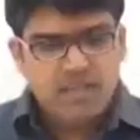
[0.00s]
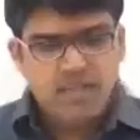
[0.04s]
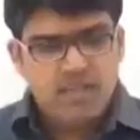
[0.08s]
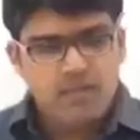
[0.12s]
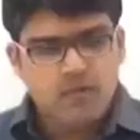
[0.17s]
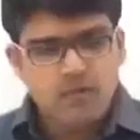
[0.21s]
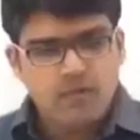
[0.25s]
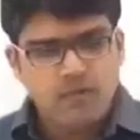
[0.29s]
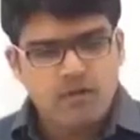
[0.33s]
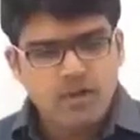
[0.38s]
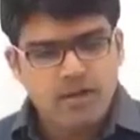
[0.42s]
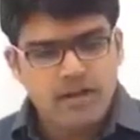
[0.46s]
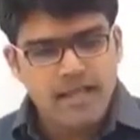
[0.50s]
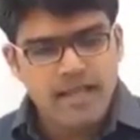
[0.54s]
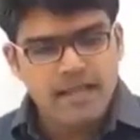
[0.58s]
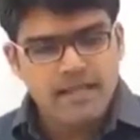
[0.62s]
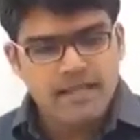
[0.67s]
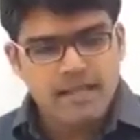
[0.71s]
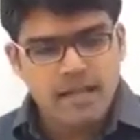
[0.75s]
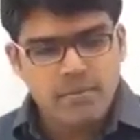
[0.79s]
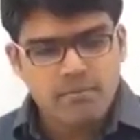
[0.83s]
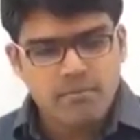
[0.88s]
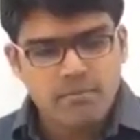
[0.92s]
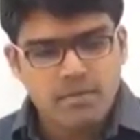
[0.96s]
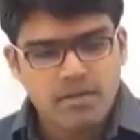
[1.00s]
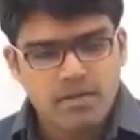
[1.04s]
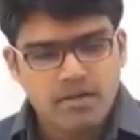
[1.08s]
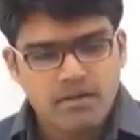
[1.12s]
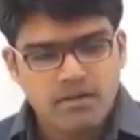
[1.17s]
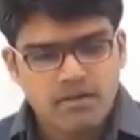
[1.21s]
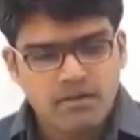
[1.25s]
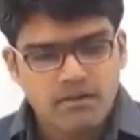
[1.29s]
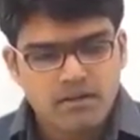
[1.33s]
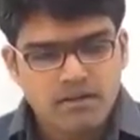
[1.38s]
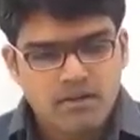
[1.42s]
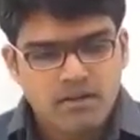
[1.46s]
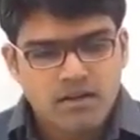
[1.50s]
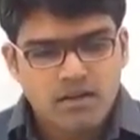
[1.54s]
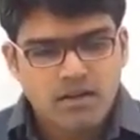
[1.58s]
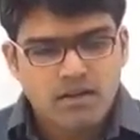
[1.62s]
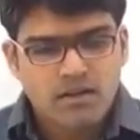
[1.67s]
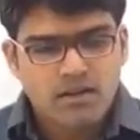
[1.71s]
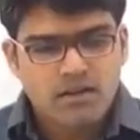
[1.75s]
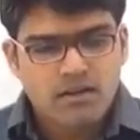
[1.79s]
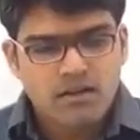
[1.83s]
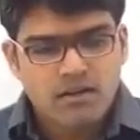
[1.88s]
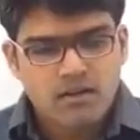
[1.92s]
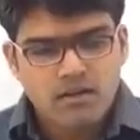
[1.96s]
a word and number
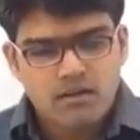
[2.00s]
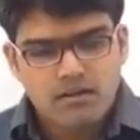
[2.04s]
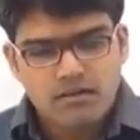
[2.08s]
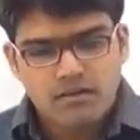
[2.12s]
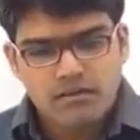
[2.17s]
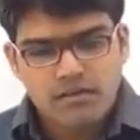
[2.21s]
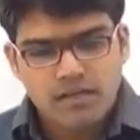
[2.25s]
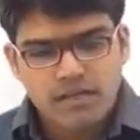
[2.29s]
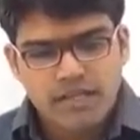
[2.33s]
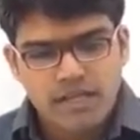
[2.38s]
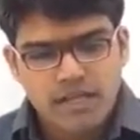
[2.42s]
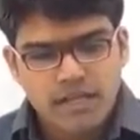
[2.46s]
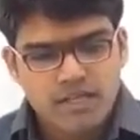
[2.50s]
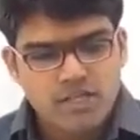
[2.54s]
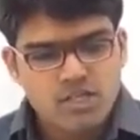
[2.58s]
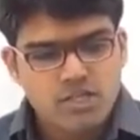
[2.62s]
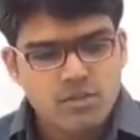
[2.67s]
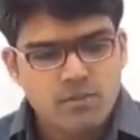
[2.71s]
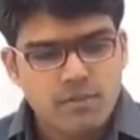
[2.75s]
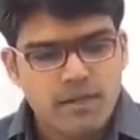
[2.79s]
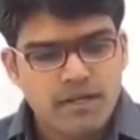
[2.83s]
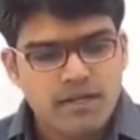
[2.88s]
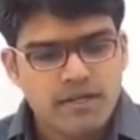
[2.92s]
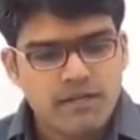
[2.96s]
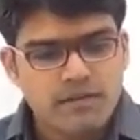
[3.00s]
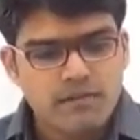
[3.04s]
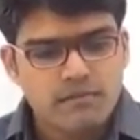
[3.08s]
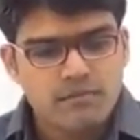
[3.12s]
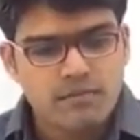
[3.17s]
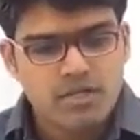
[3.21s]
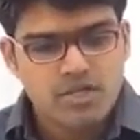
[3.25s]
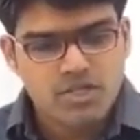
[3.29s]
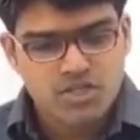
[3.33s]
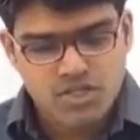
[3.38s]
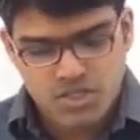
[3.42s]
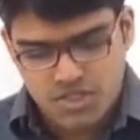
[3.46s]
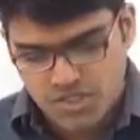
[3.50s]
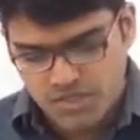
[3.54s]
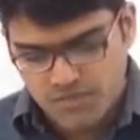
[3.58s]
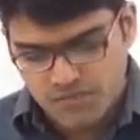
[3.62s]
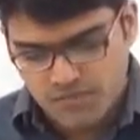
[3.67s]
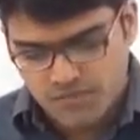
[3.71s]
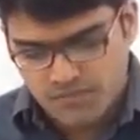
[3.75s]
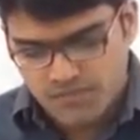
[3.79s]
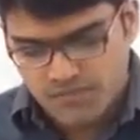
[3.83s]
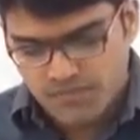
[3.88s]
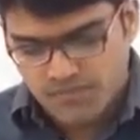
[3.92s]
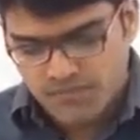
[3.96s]
uh, rearrangement
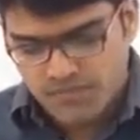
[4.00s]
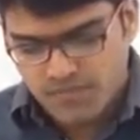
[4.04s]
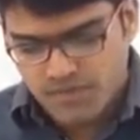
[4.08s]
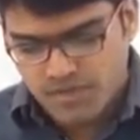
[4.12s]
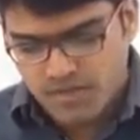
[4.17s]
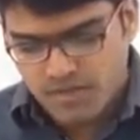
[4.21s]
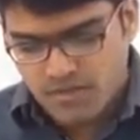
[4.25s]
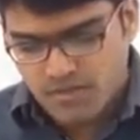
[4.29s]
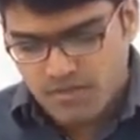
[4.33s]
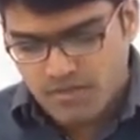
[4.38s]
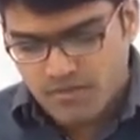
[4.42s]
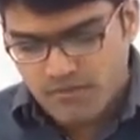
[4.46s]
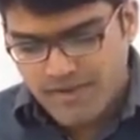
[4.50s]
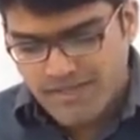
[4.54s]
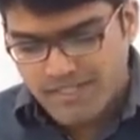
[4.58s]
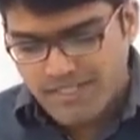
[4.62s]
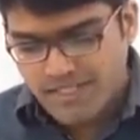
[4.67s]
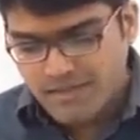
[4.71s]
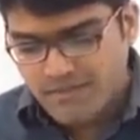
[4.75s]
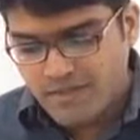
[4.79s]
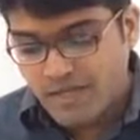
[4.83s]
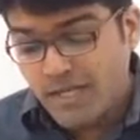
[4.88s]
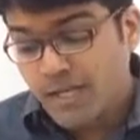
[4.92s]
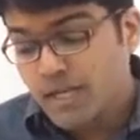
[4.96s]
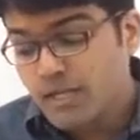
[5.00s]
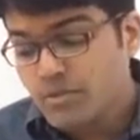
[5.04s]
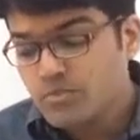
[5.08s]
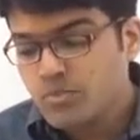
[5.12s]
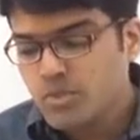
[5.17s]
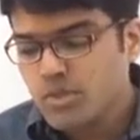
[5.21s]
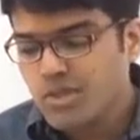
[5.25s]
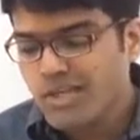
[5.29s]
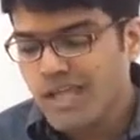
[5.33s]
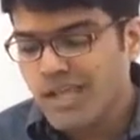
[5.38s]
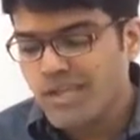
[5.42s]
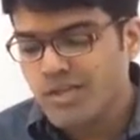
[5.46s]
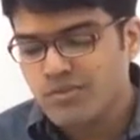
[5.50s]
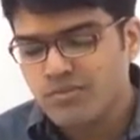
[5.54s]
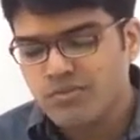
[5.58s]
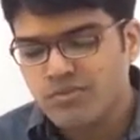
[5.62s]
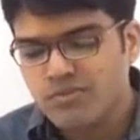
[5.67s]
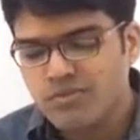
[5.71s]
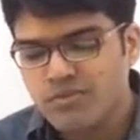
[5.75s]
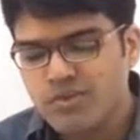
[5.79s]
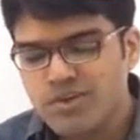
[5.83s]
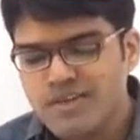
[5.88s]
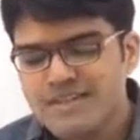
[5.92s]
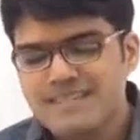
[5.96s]
machine when given an input line
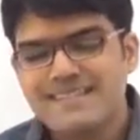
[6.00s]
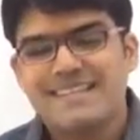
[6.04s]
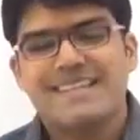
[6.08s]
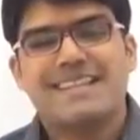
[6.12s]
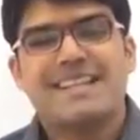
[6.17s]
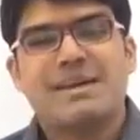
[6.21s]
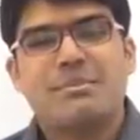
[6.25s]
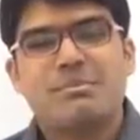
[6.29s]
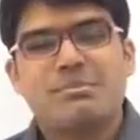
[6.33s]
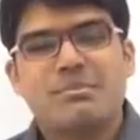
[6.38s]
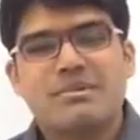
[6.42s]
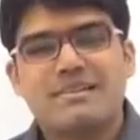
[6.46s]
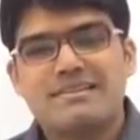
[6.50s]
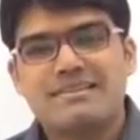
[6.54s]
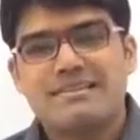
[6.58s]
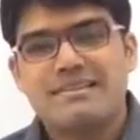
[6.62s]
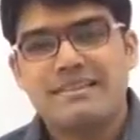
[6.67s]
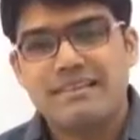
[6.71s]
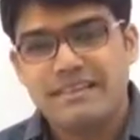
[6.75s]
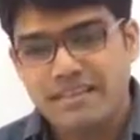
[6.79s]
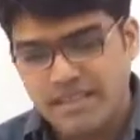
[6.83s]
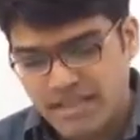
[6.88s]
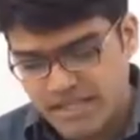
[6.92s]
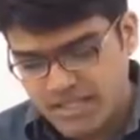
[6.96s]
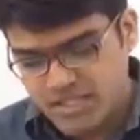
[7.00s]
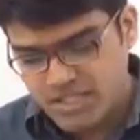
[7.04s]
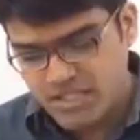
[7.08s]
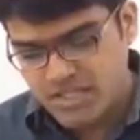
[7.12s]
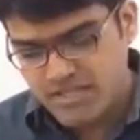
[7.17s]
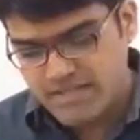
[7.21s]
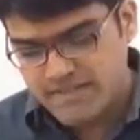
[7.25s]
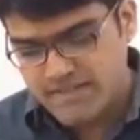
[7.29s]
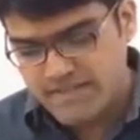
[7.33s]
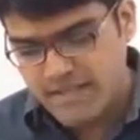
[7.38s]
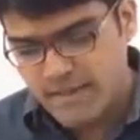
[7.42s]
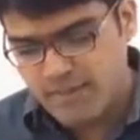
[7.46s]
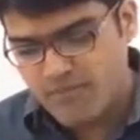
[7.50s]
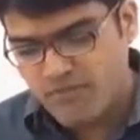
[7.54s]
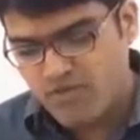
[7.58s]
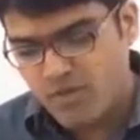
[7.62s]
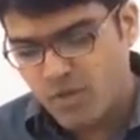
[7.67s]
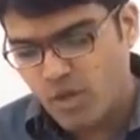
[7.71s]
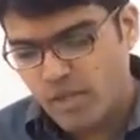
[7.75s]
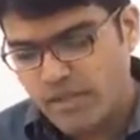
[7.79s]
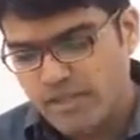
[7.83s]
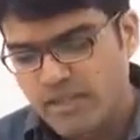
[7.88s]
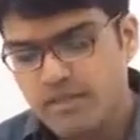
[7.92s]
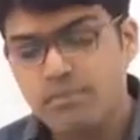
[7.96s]
of words and numbers rearranges them
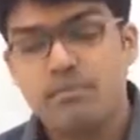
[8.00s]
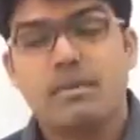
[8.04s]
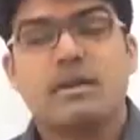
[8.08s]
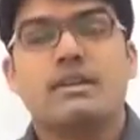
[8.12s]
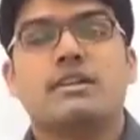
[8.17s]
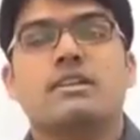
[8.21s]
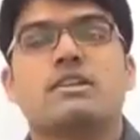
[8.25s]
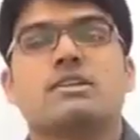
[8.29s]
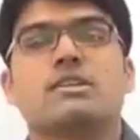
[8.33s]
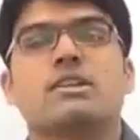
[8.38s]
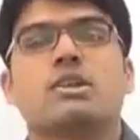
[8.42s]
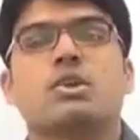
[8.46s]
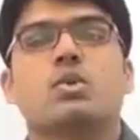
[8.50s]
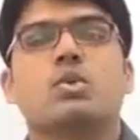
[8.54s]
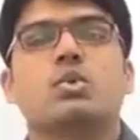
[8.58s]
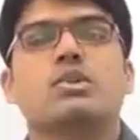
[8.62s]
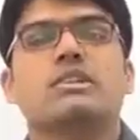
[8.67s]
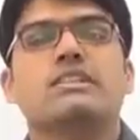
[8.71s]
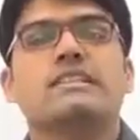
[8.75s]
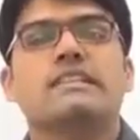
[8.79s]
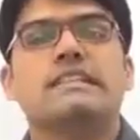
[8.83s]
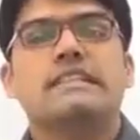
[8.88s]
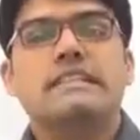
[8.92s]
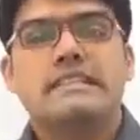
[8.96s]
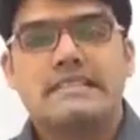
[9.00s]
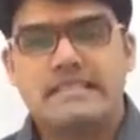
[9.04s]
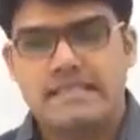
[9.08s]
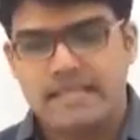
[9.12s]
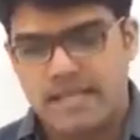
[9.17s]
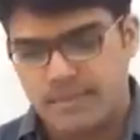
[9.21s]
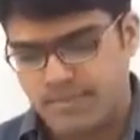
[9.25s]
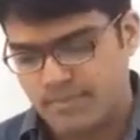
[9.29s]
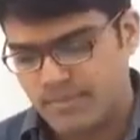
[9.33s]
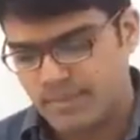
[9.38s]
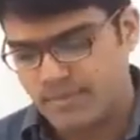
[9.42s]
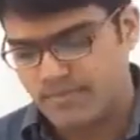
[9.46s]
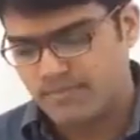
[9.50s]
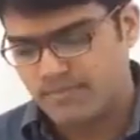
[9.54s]
following a particular rule in each step.